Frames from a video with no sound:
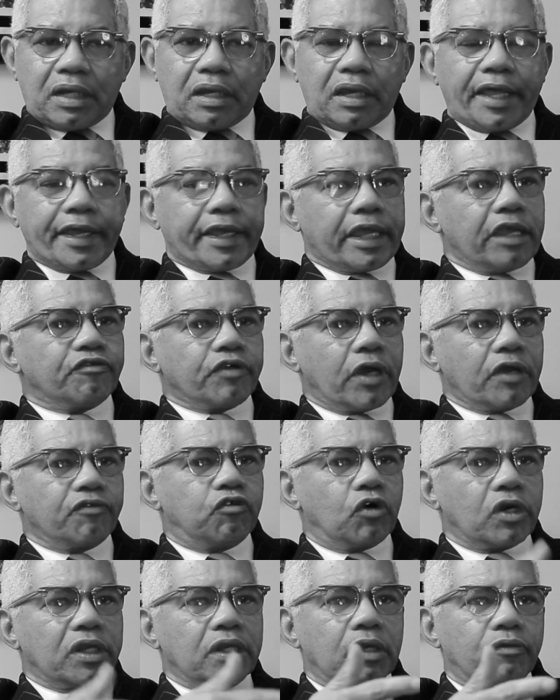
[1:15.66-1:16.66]
Like if I
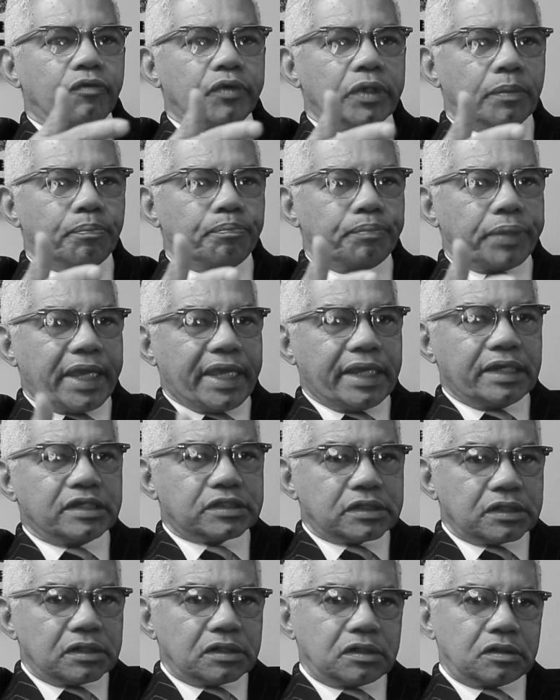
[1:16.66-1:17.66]
fall in love with a
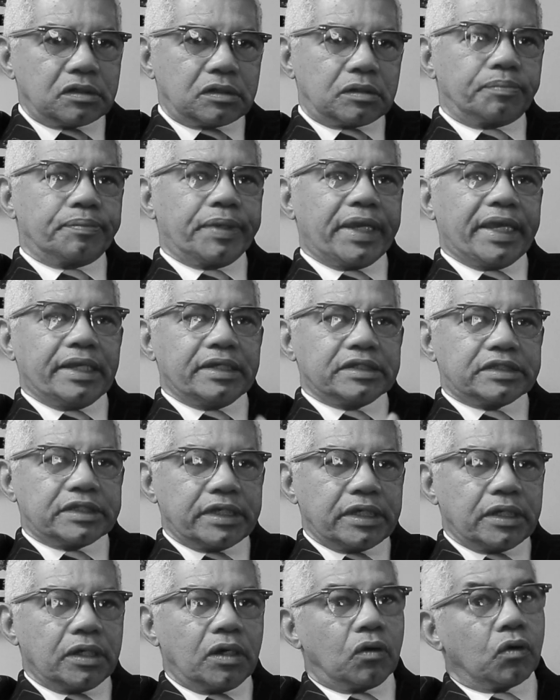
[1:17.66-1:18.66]
painter or
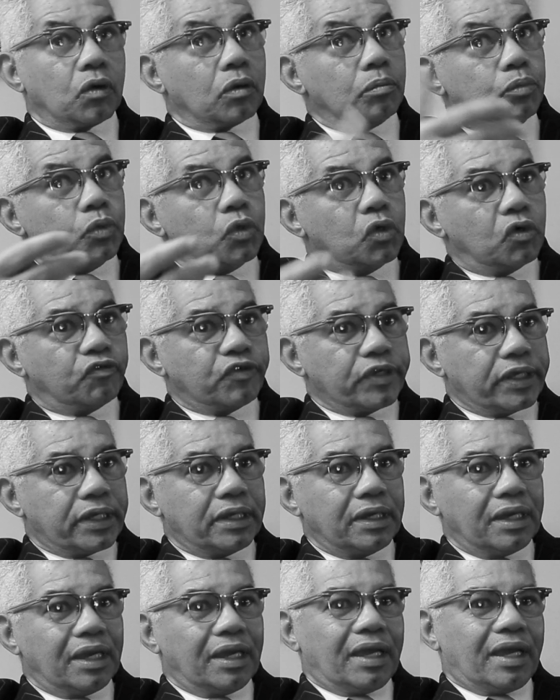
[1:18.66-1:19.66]
painting or a
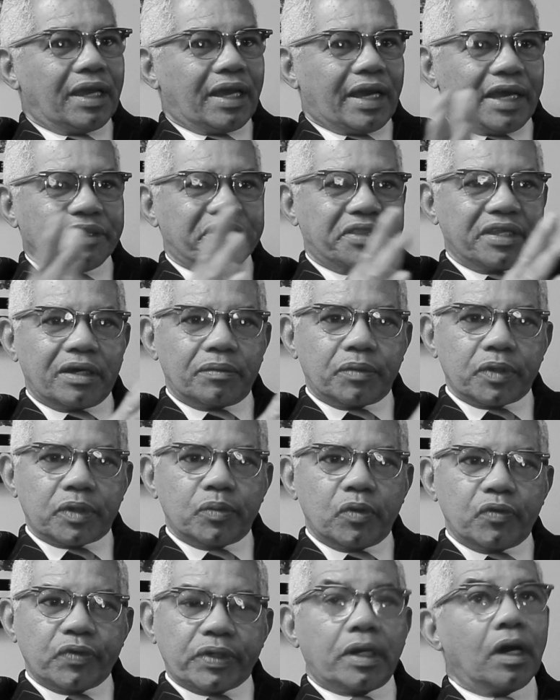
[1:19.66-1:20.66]
movie, I think about
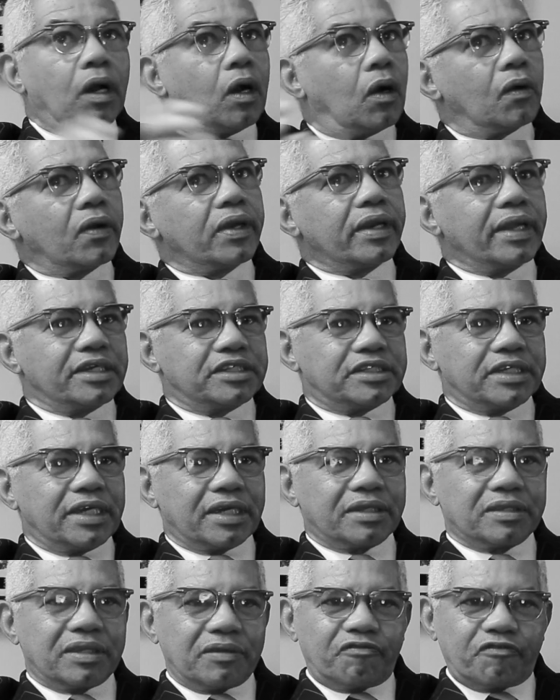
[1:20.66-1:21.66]
the movie and how can I
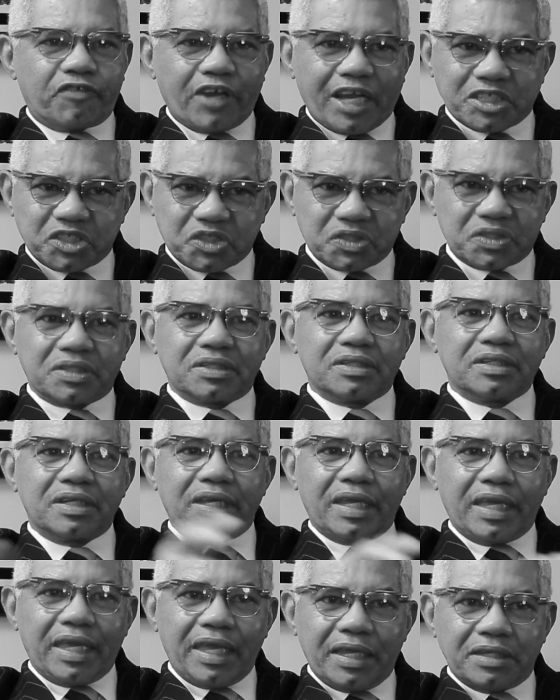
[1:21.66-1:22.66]
take the fashion
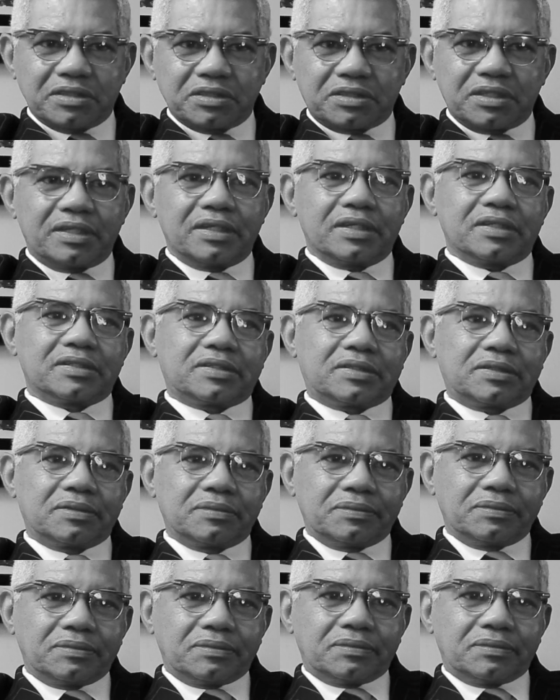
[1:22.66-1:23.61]
into this?